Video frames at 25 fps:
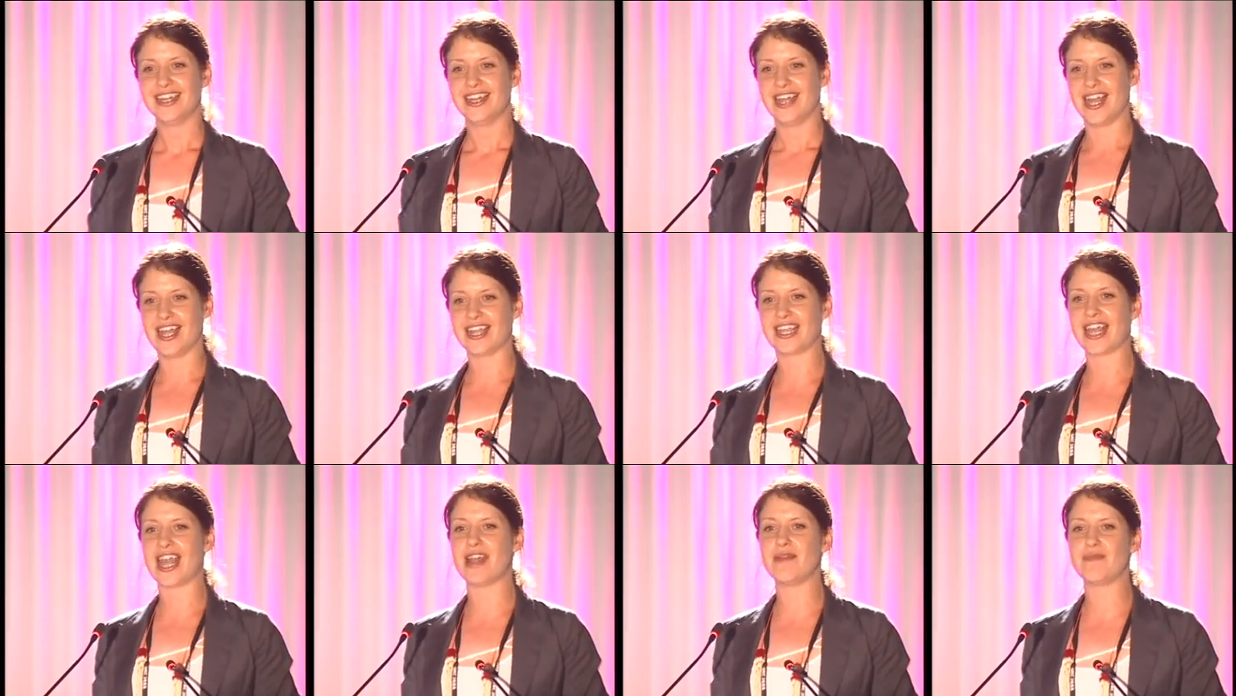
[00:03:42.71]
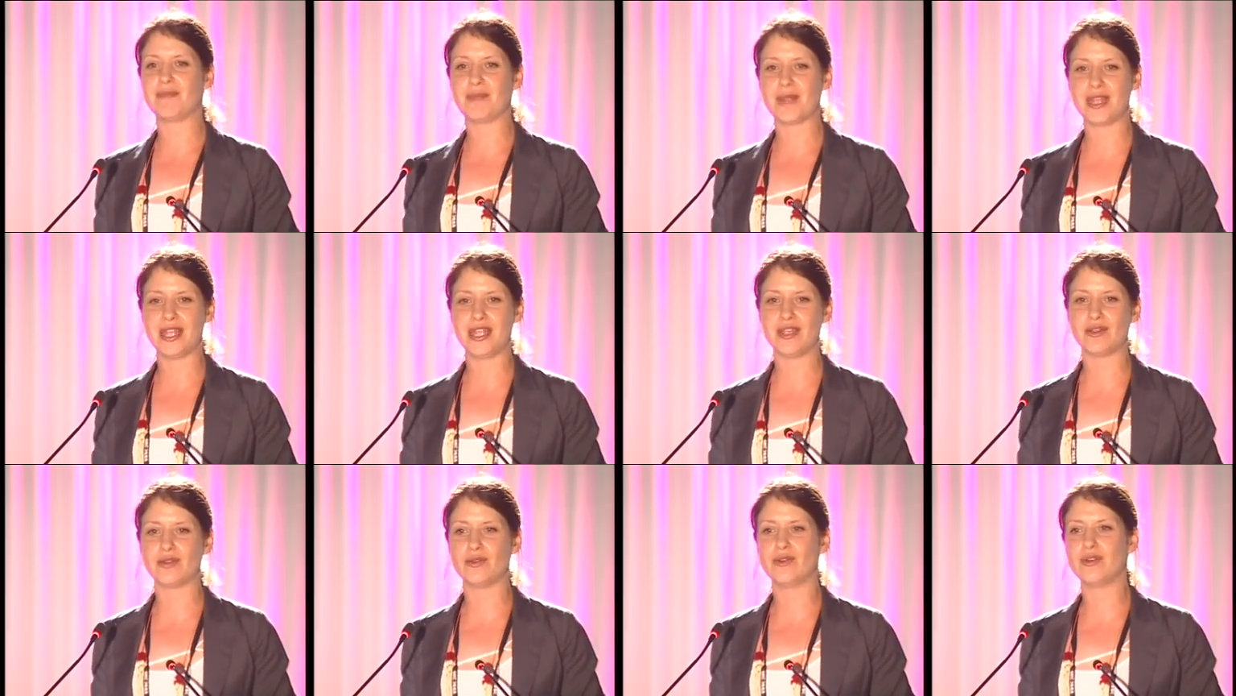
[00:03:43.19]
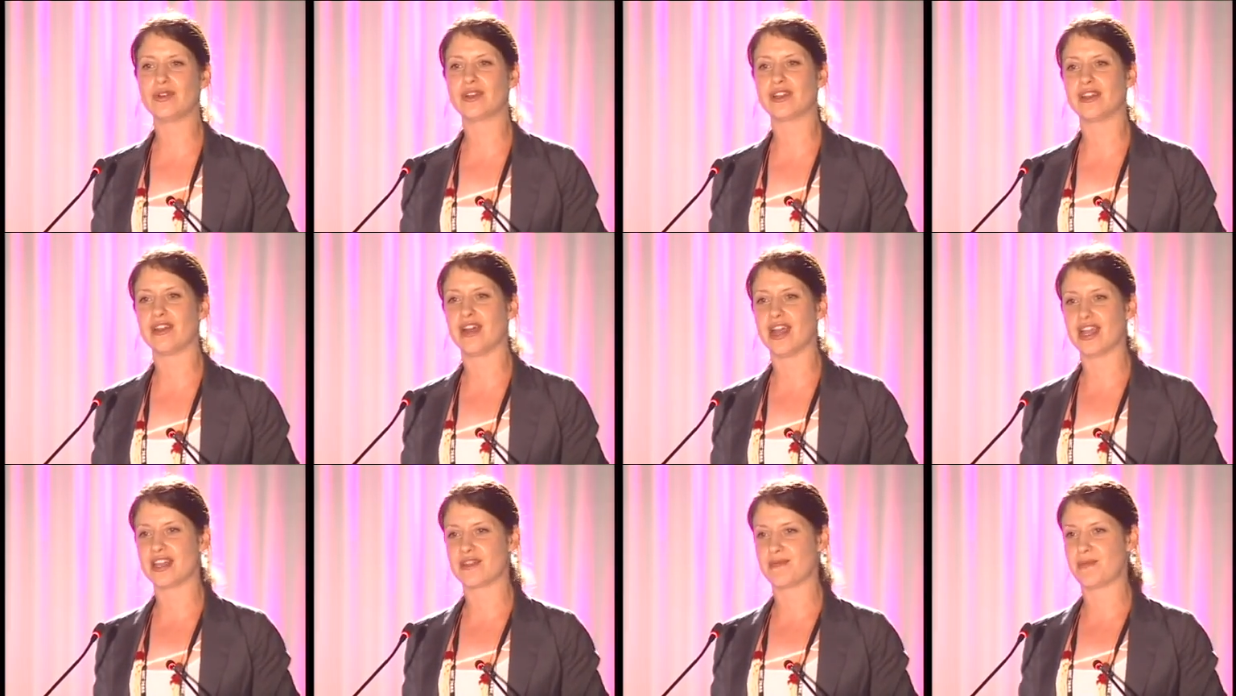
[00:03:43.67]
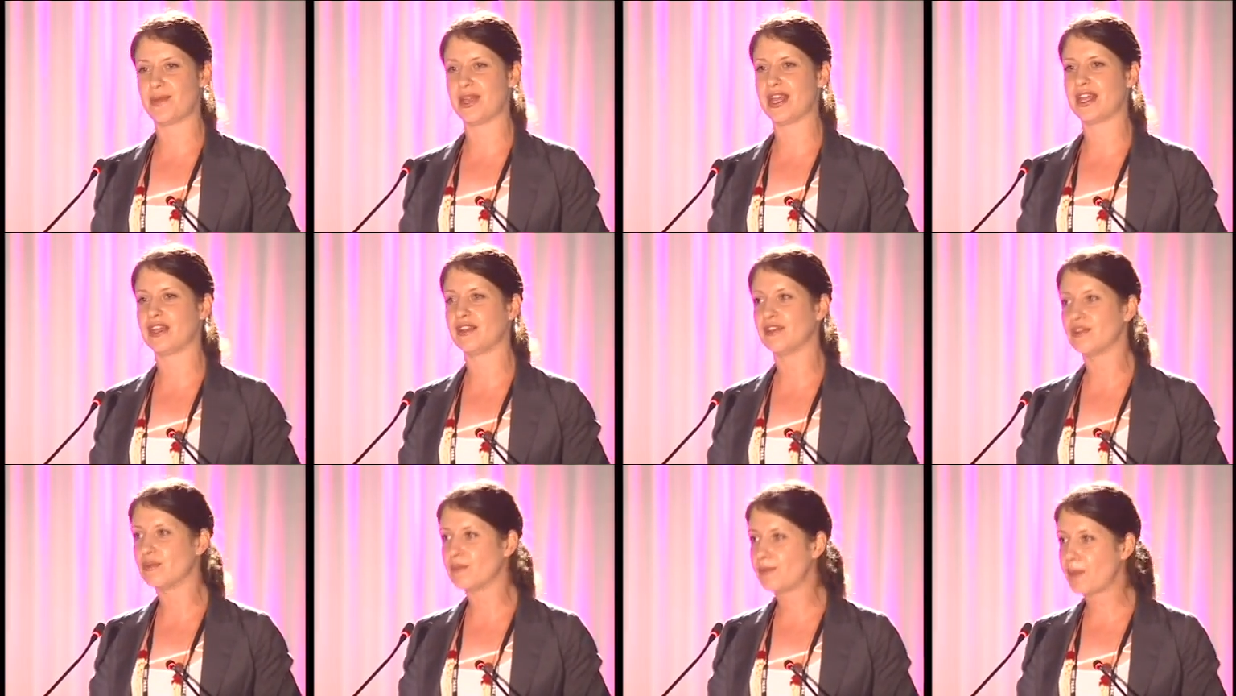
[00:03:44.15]
Again, being organised,
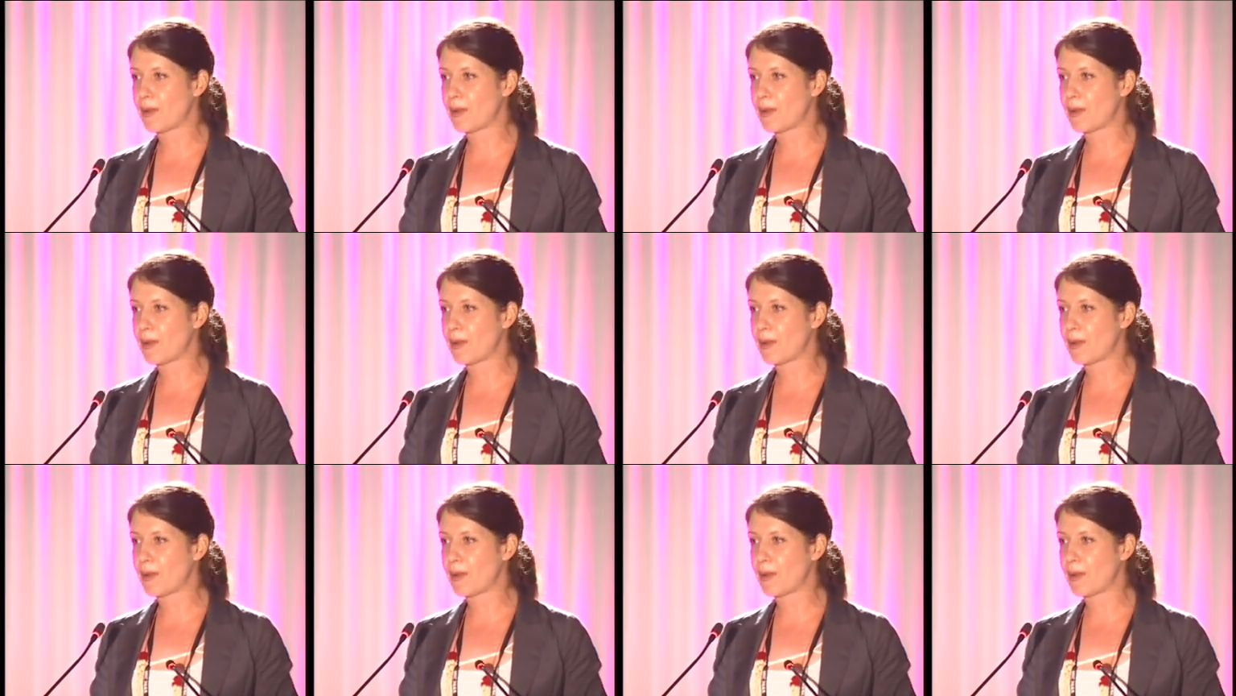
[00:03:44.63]
being